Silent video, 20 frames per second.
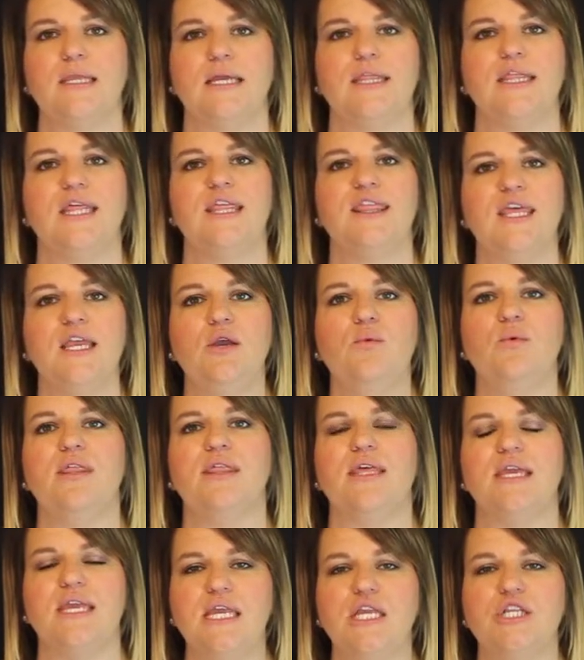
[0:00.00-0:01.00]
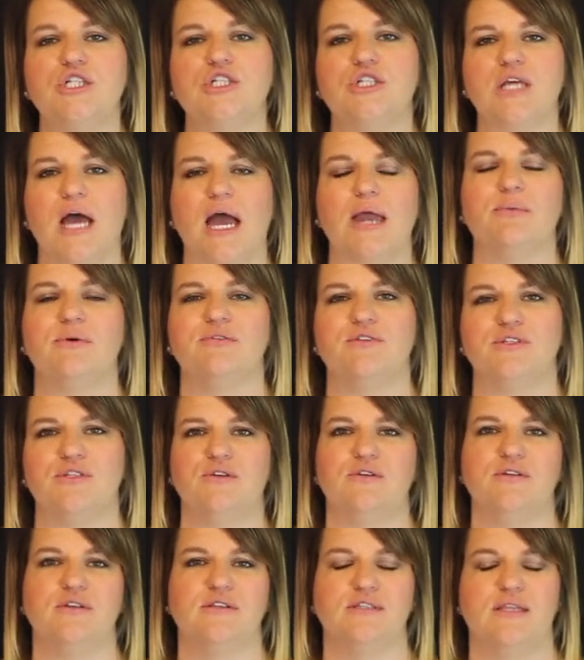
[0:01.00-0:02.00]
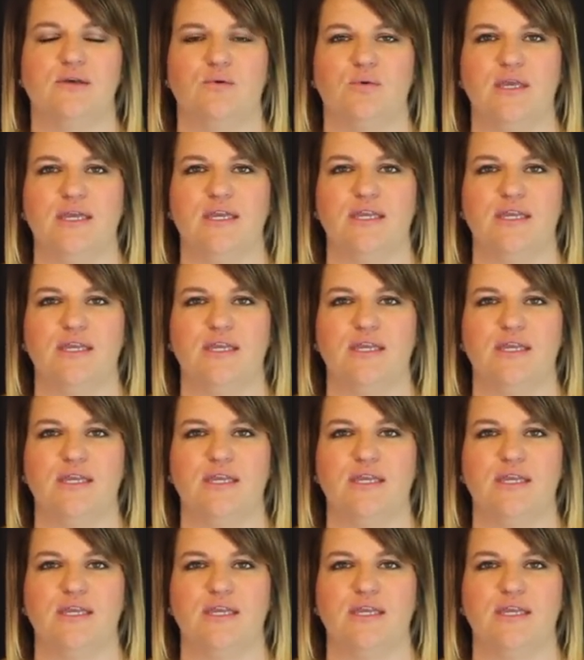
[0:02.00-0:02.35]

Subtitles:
The thing with each type of student that we